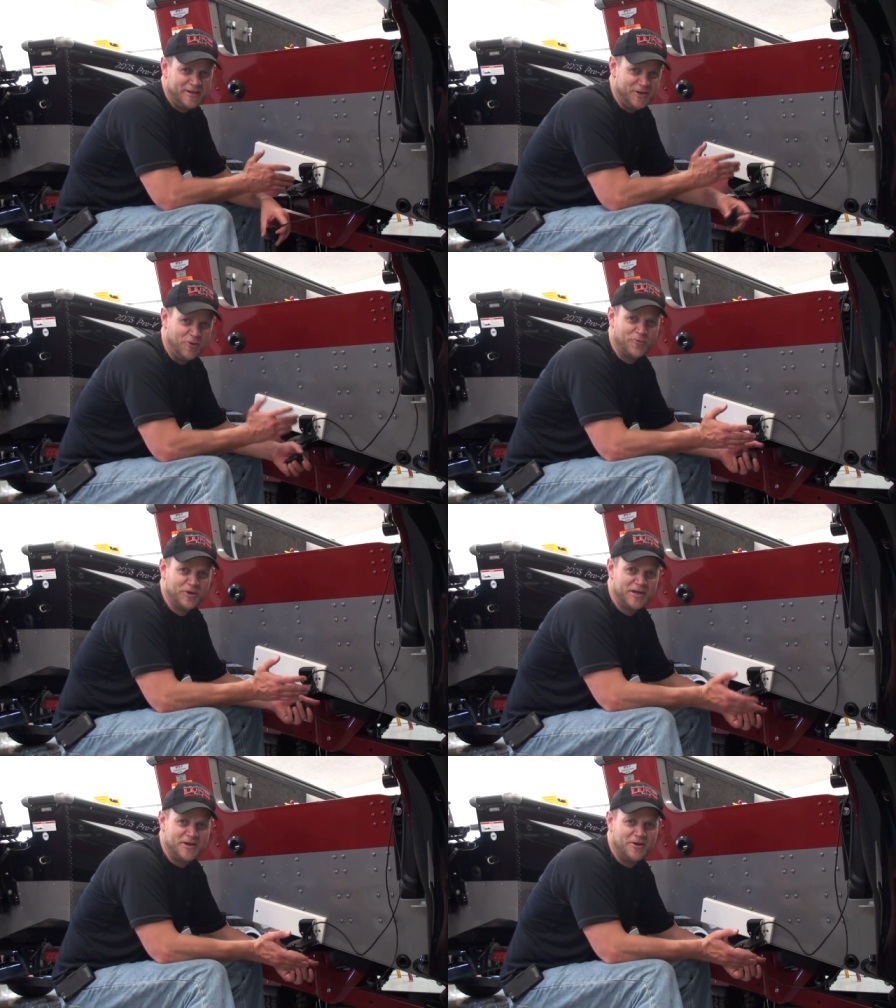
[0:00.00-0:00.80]
You don't
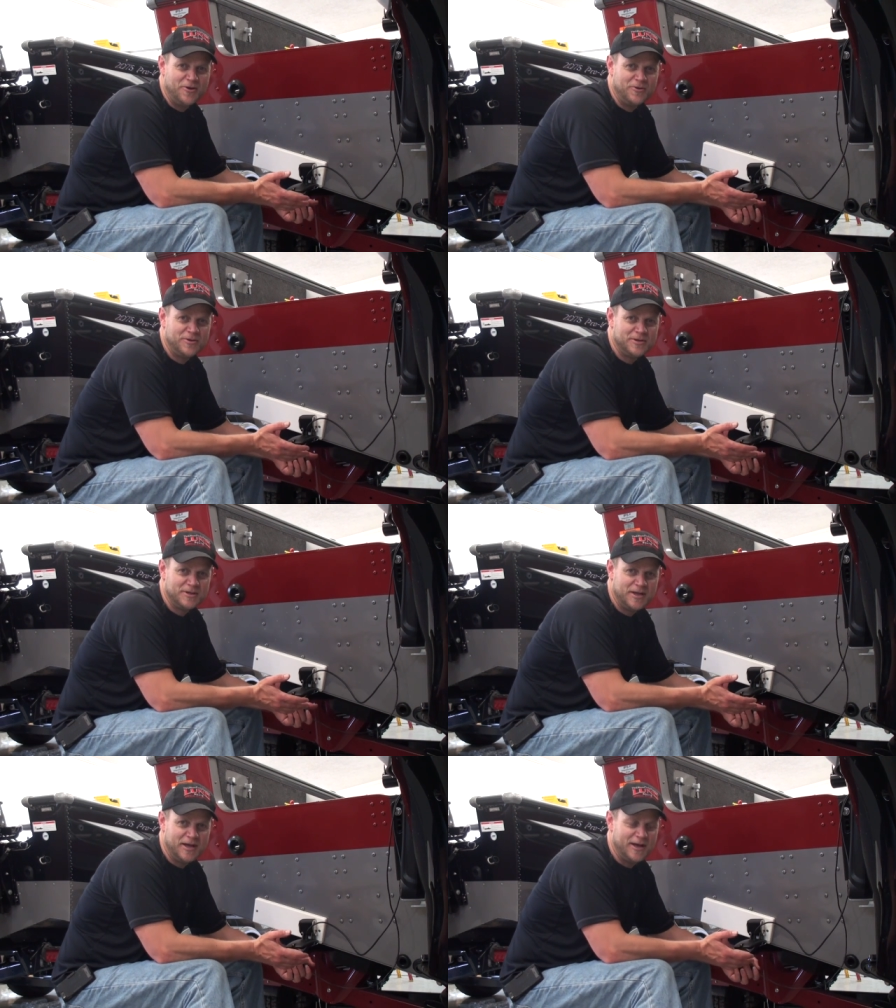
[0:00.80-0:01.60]
really know
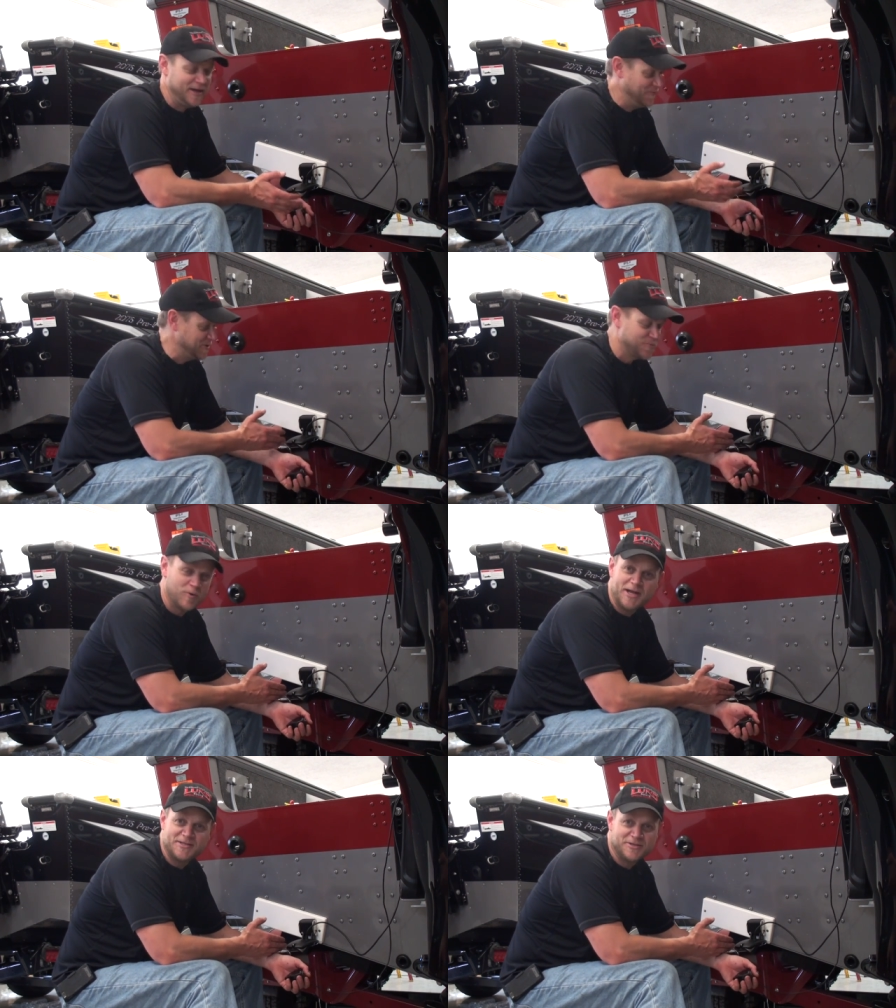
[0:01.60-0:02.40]
if it's
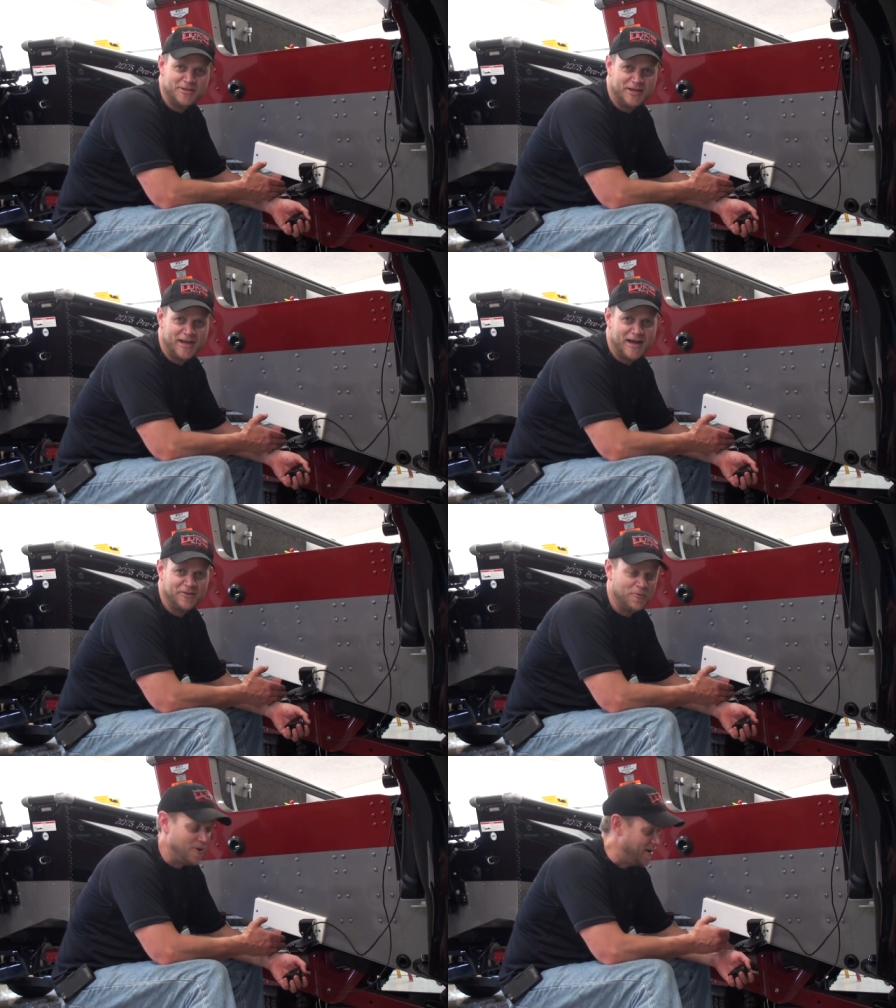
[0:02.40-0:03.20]
right till you get on
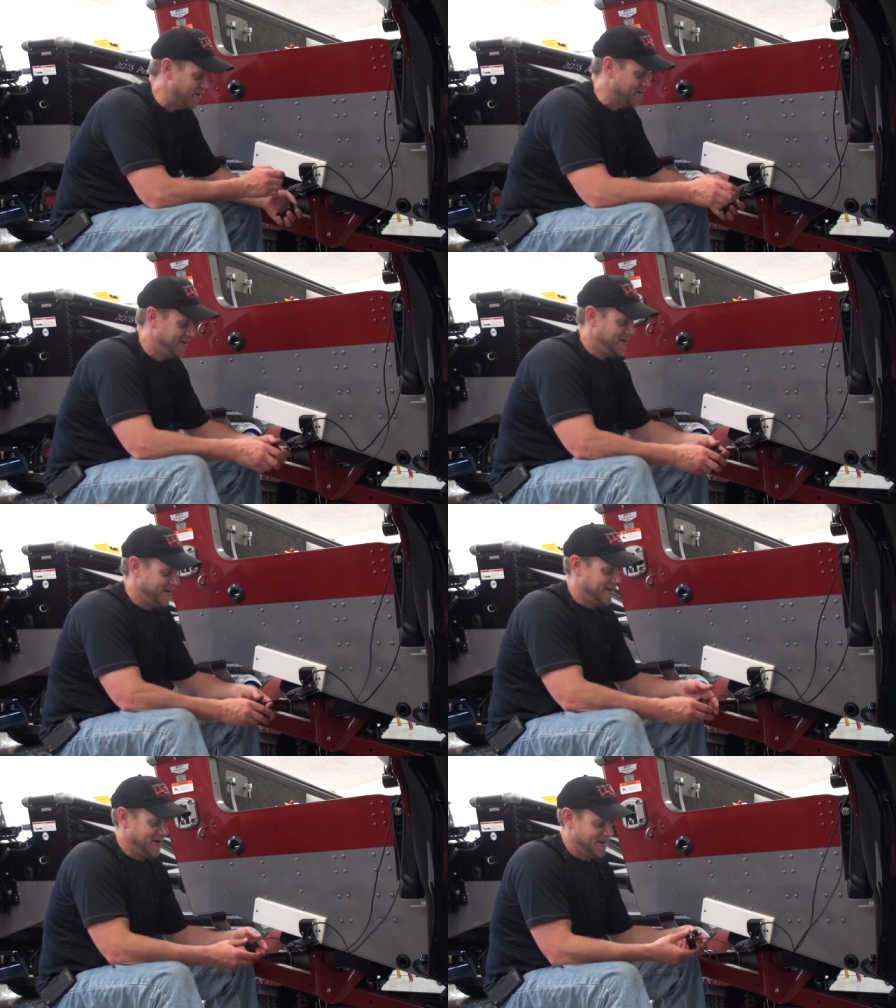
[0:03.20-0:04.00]
the water.
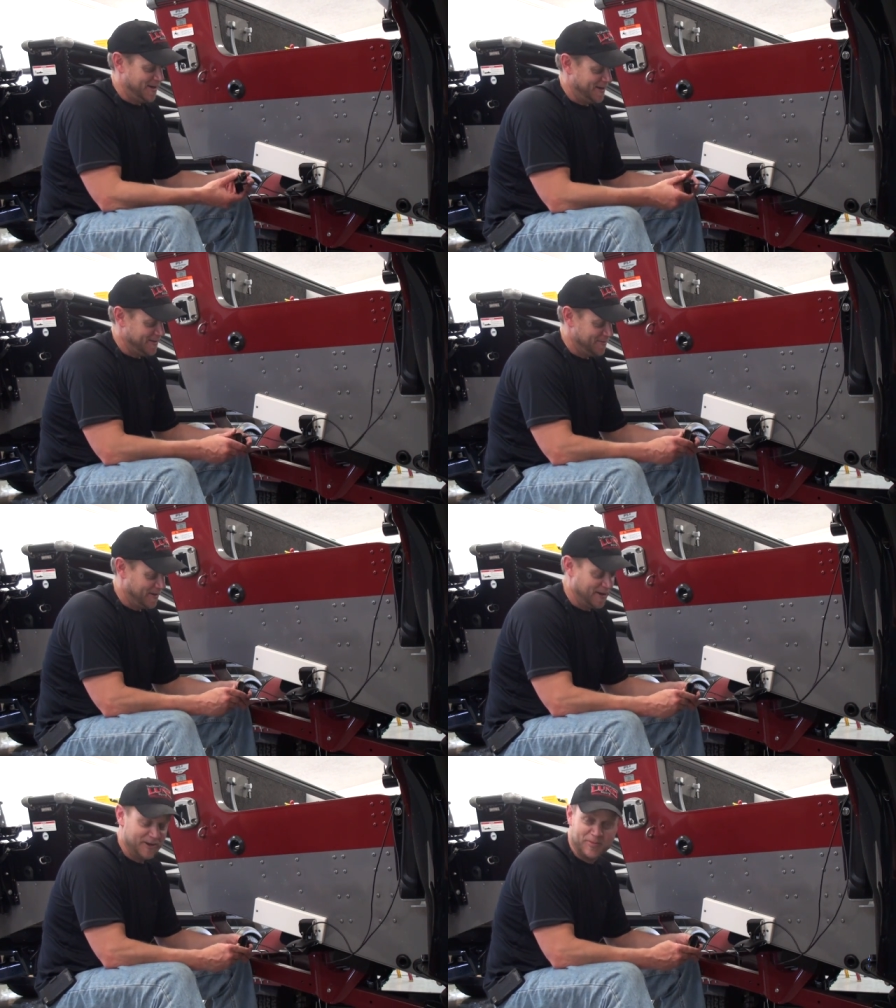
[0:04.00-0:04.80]

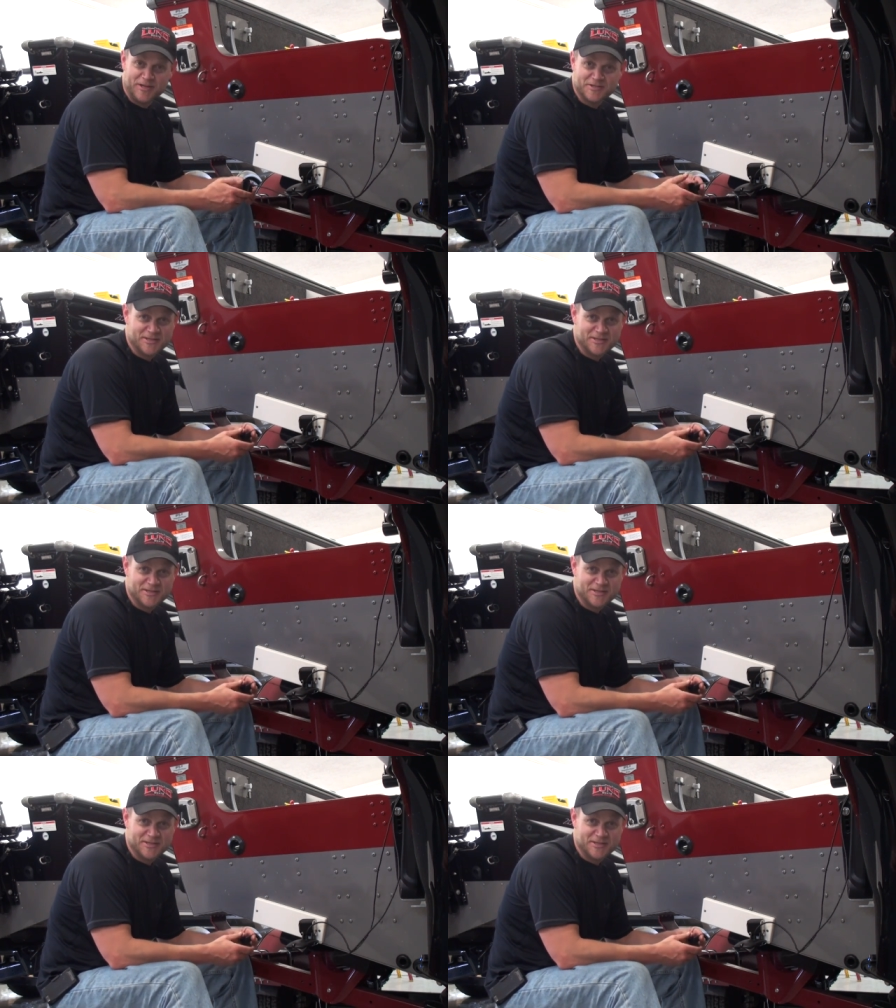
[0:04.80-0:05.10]
And it'll be the